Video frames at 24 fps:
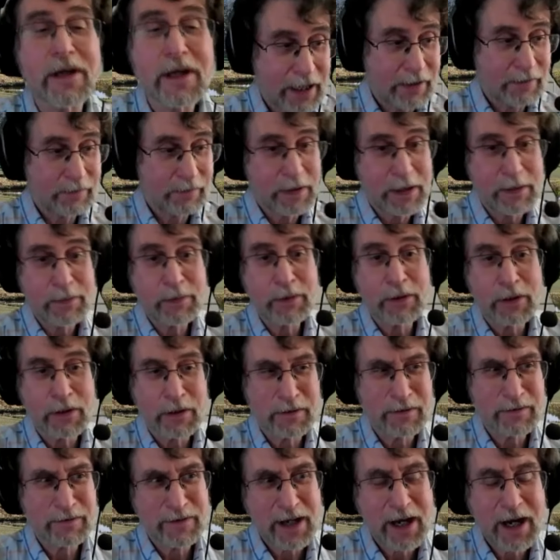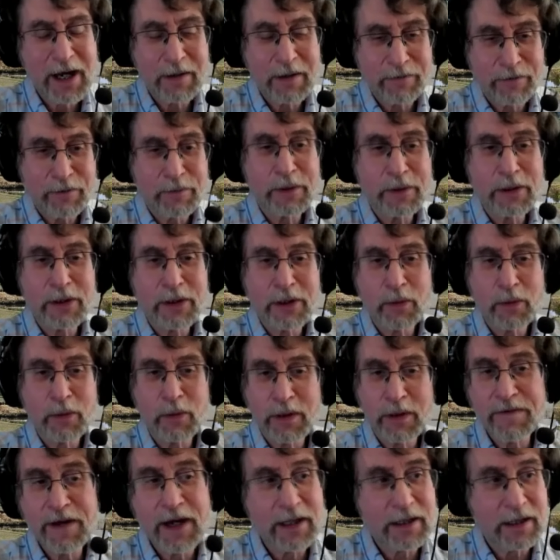And people are kind of familiar with the
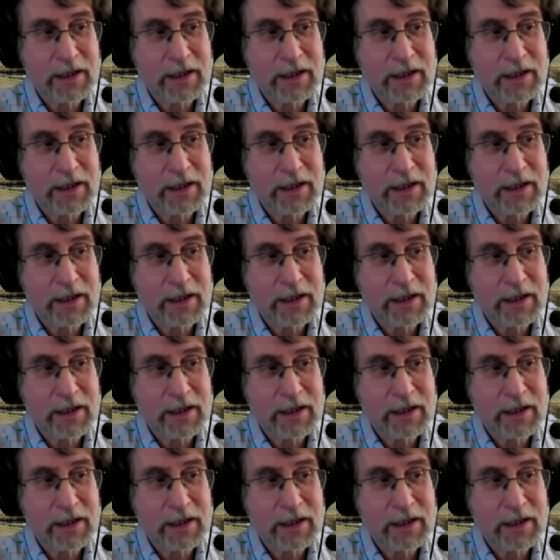fact